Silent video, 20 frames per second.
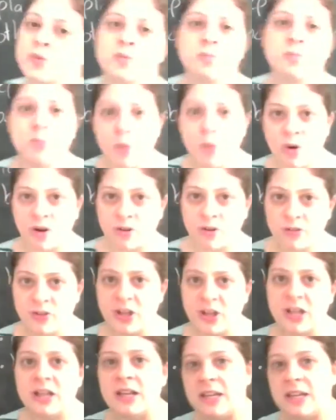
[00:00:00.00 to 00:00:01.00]
morph
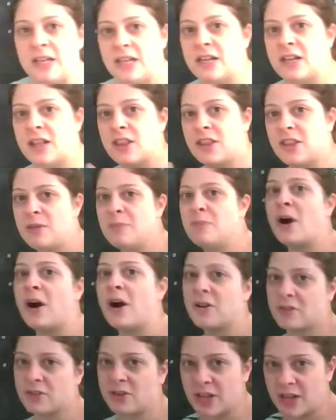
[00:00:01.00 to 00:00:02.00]
in the
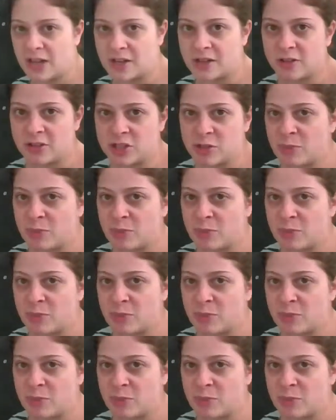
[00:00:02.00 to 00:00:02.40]
modern English